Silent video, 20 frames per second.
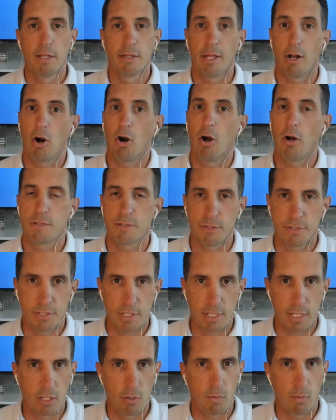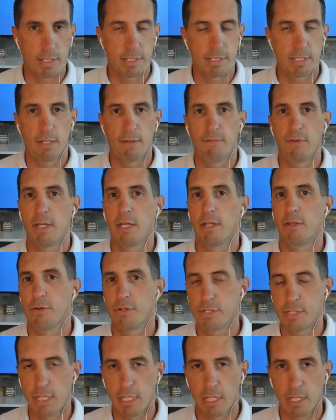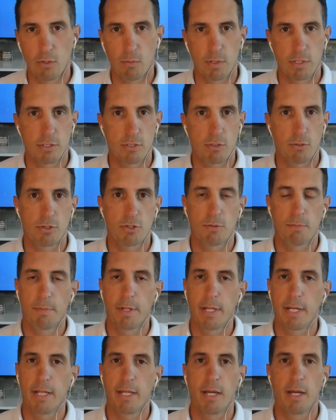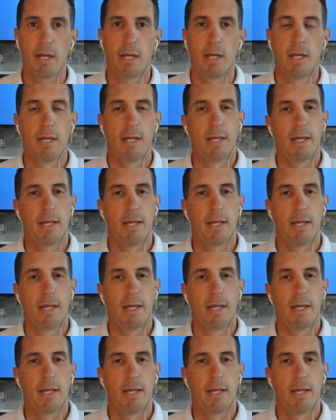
They're also seeing you on TV. They're seeing you on social media.